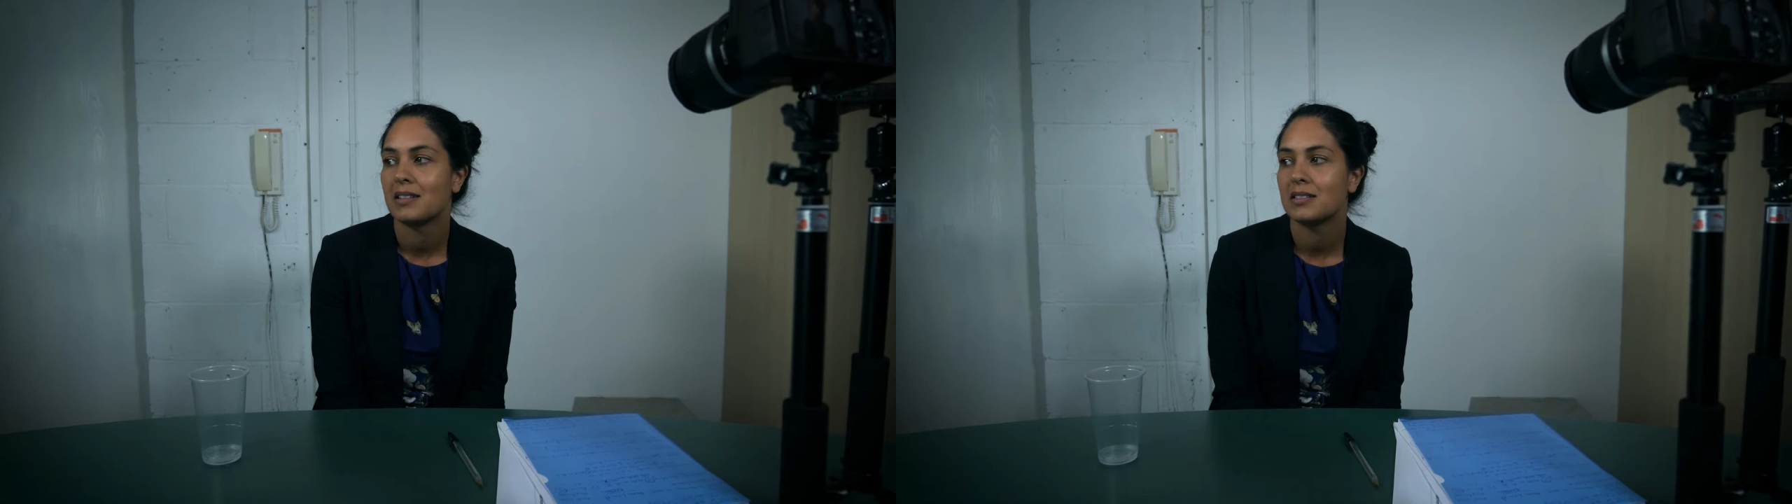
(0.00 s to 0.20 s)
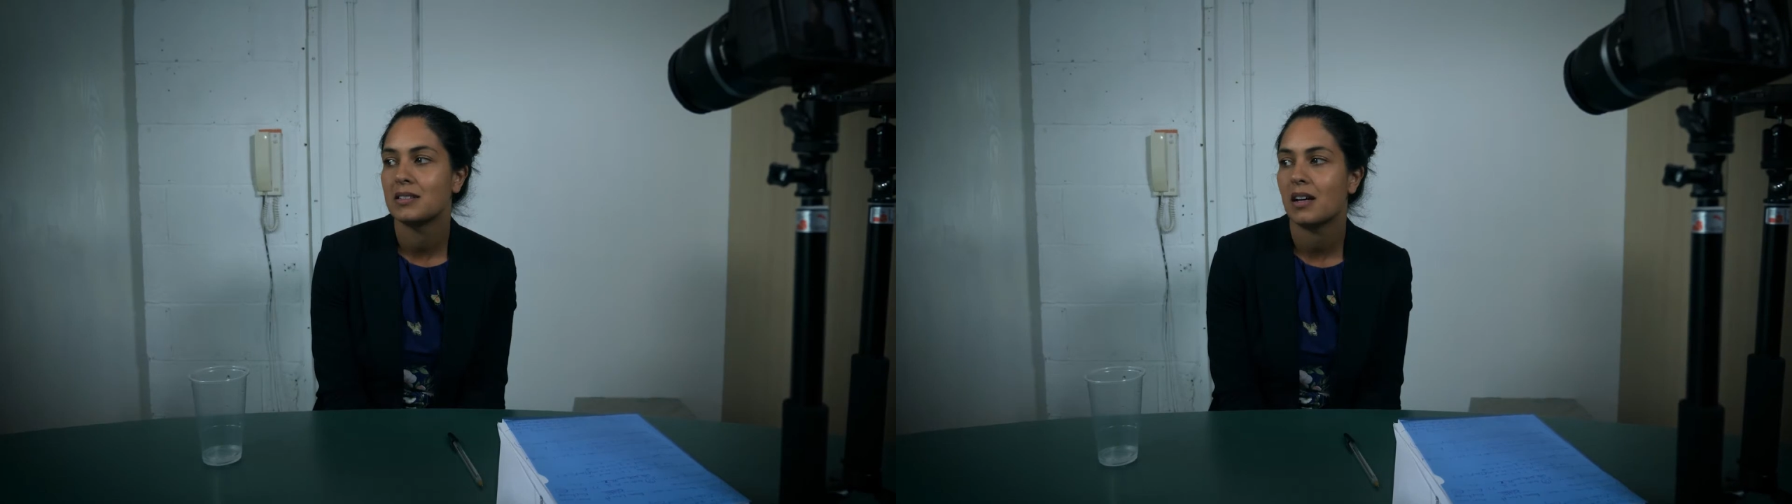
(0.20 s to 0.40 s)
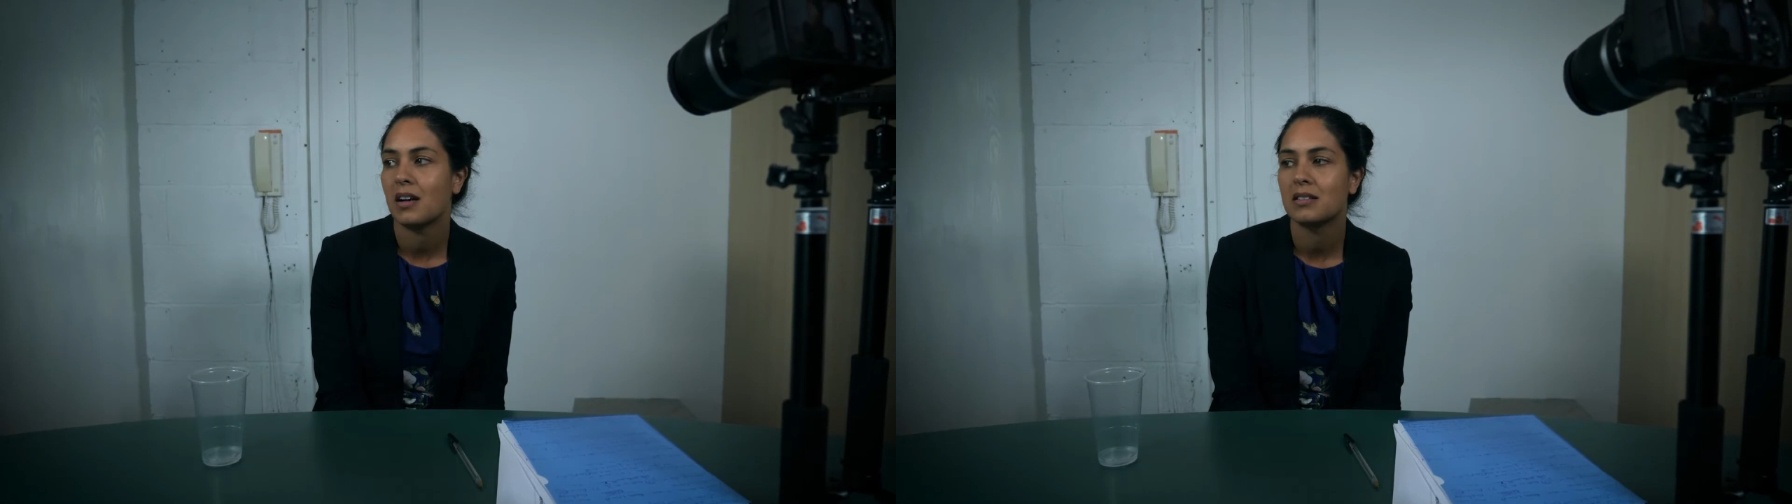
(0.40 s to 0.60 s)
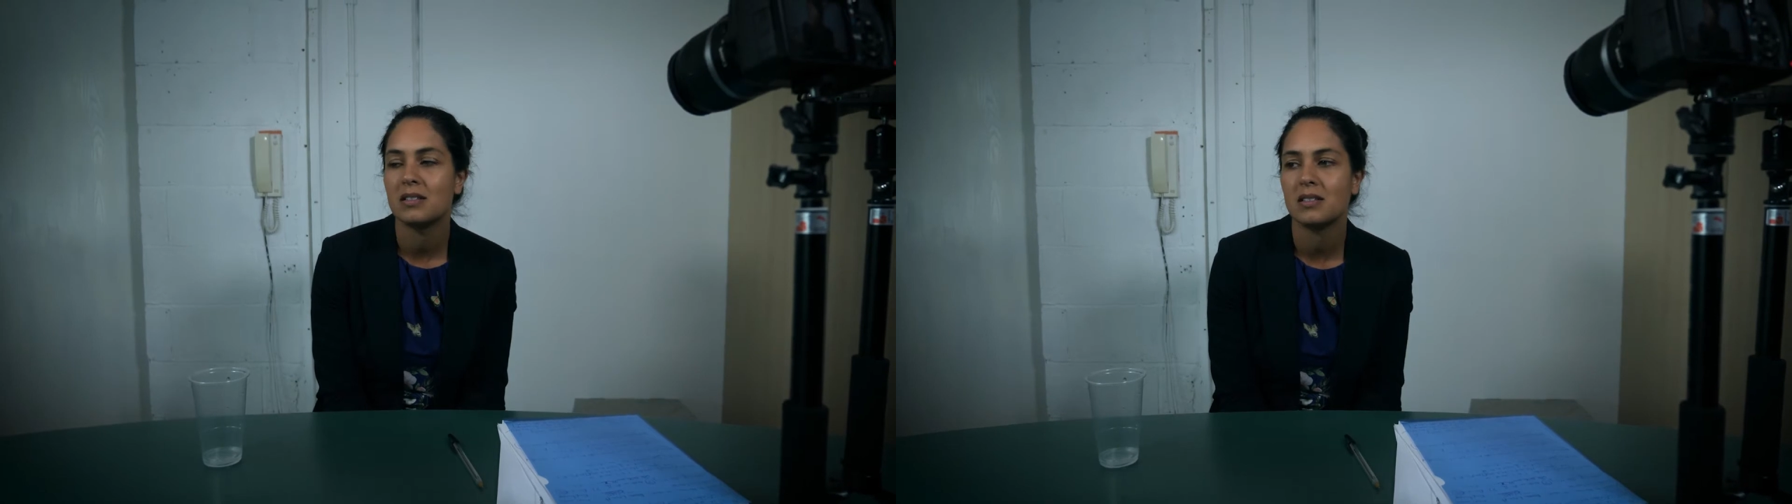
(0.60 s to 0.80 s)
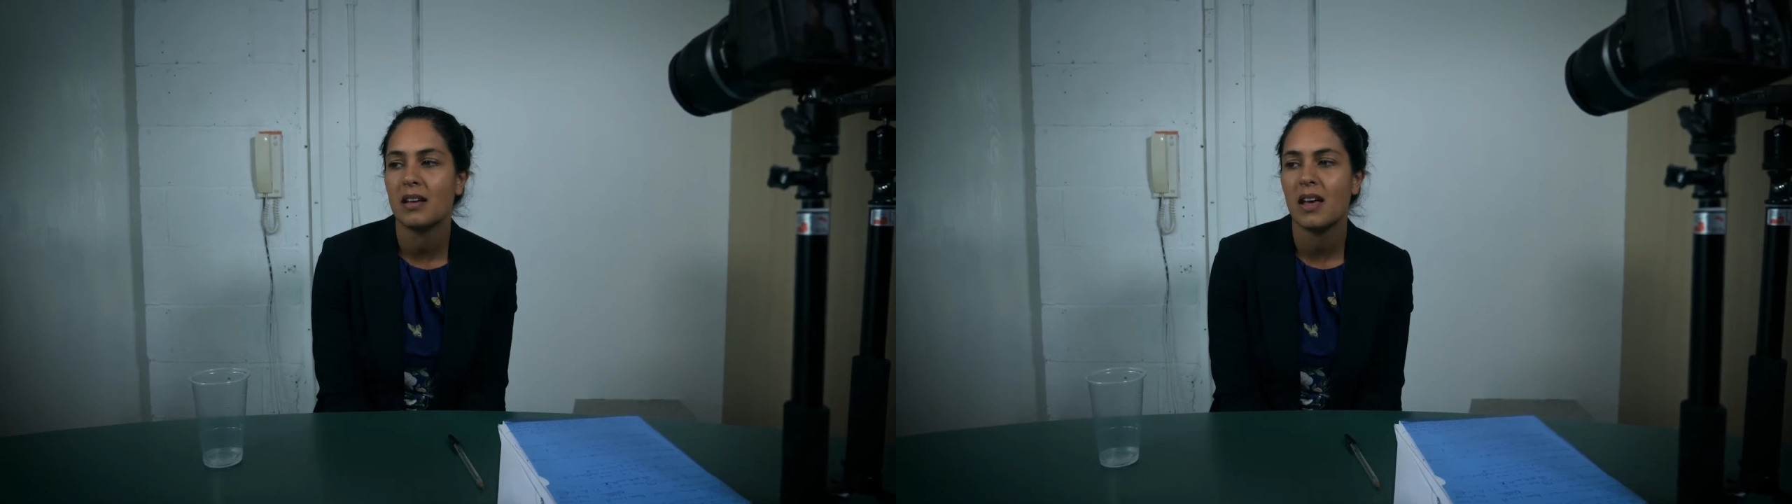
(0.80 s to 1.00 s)
She
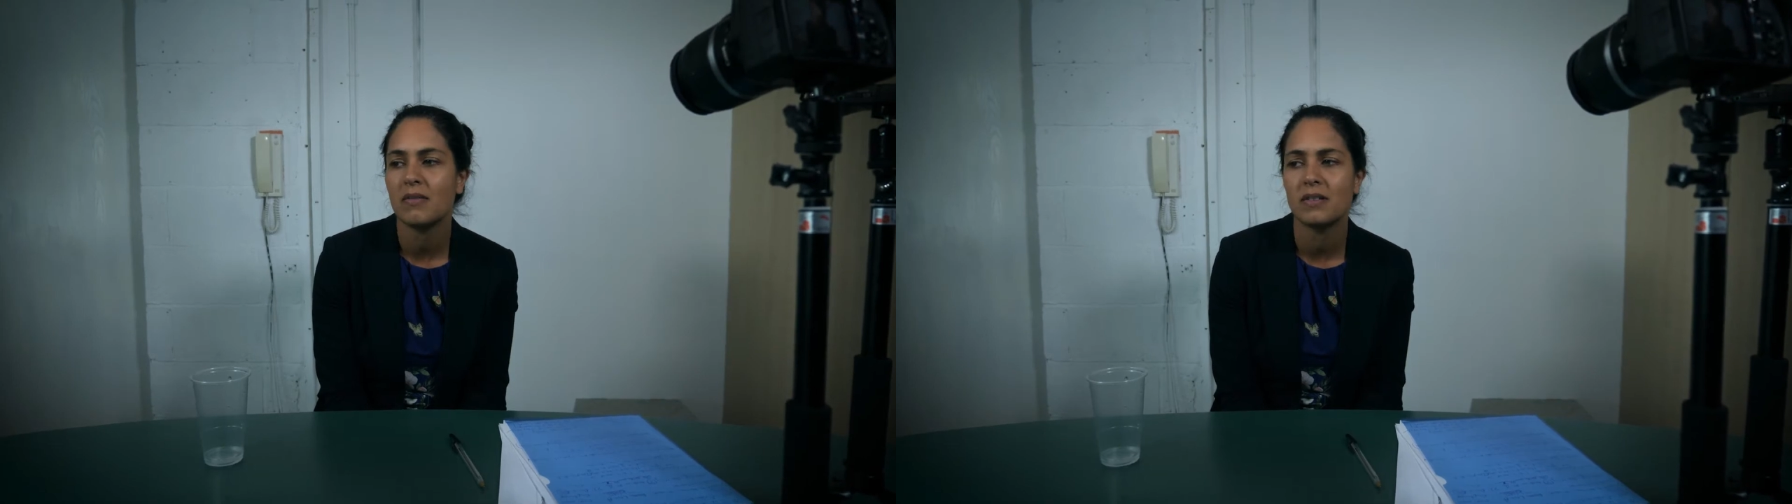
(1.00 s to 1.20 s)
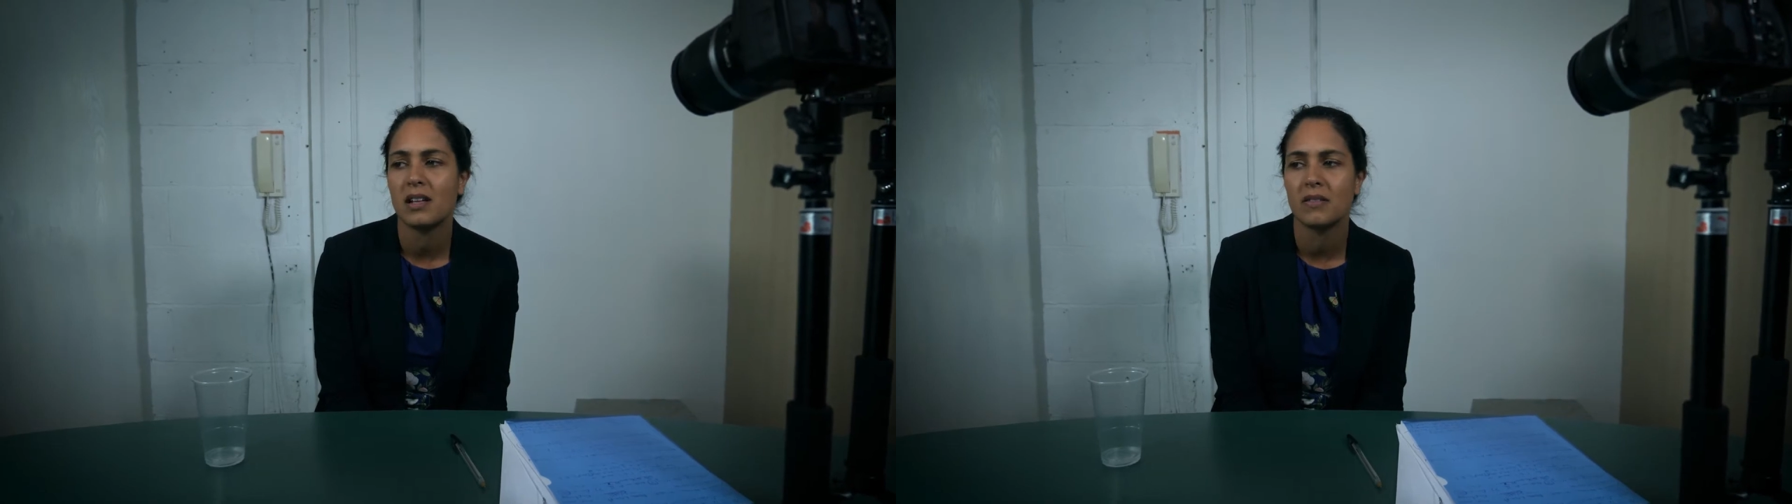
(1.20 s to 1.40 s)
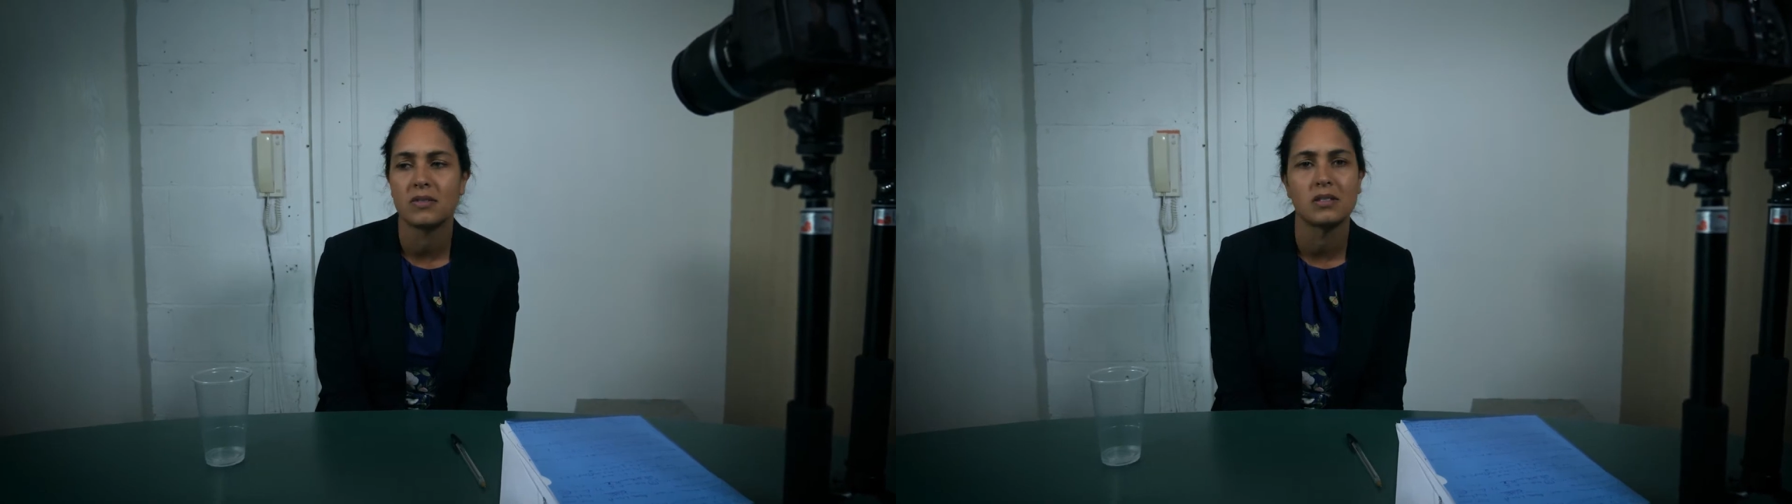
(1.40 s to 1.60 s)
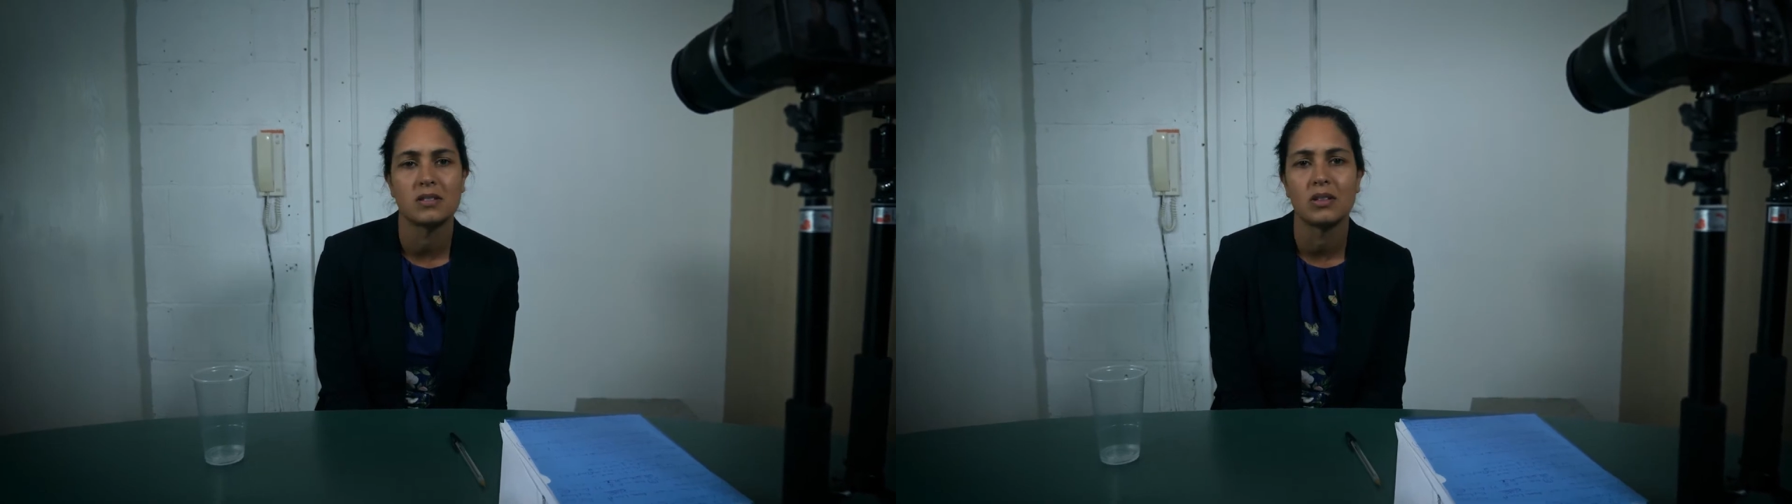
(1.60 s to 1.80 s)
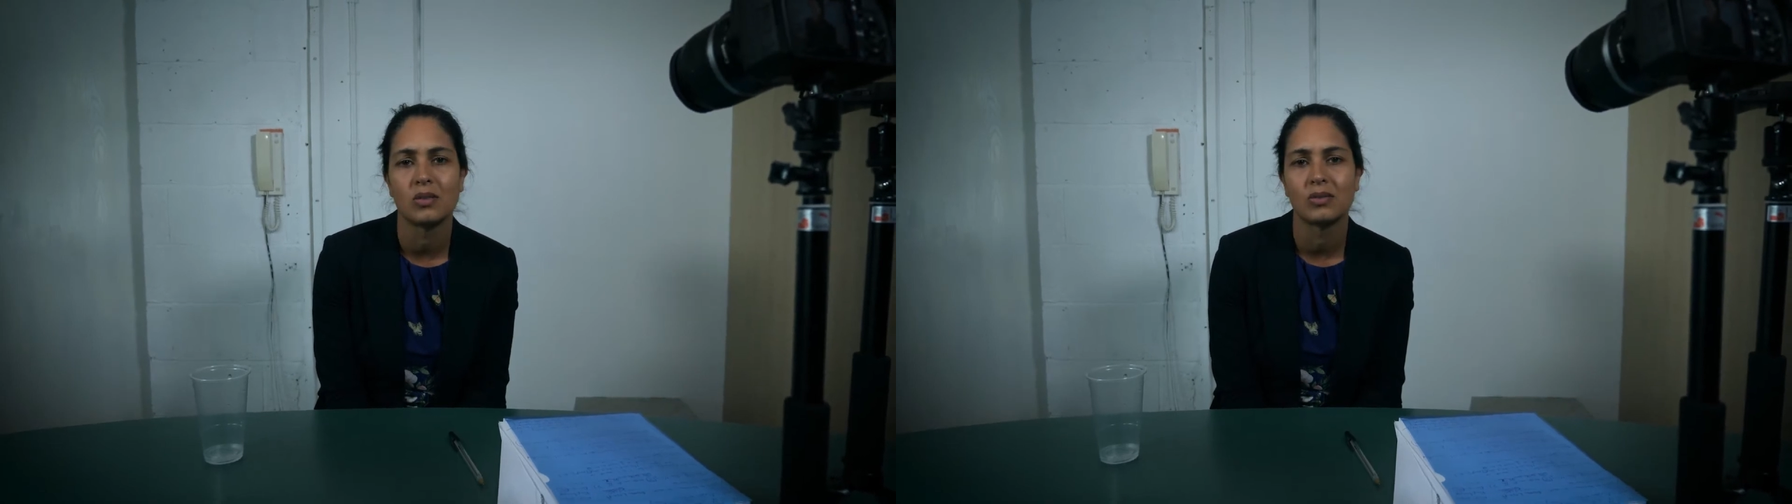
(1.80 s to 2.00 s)
hardly ever left us
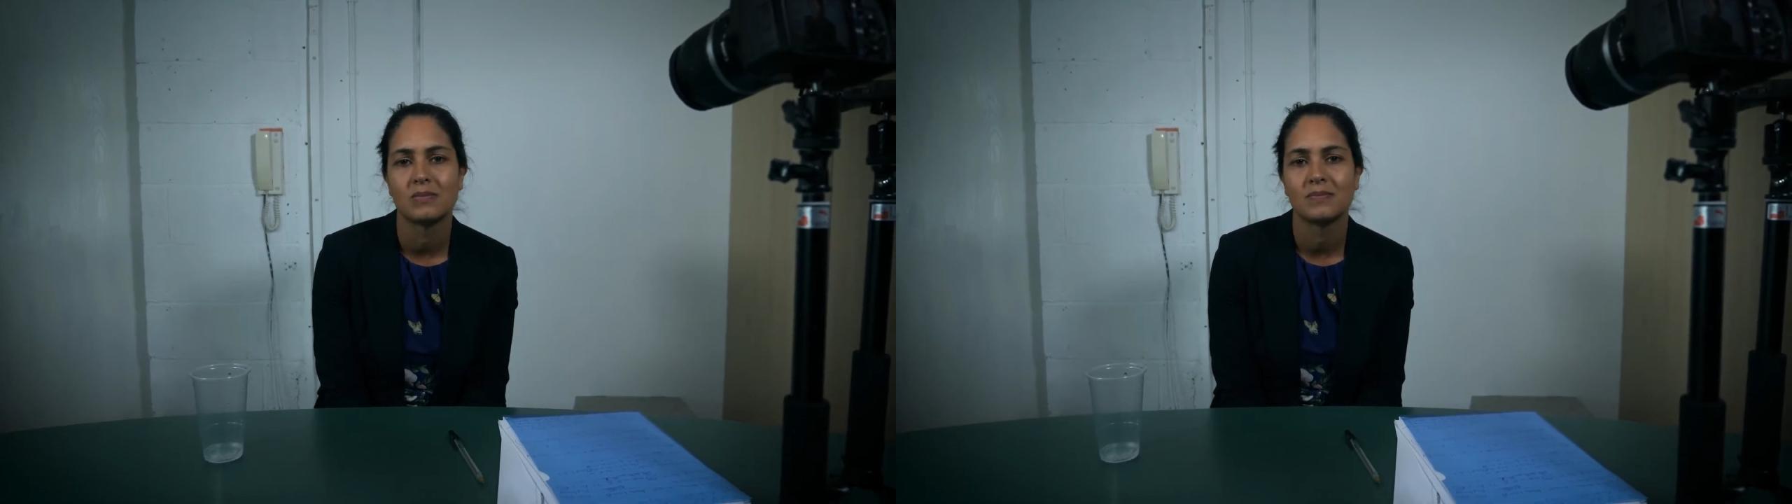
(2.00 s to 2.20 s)
alone.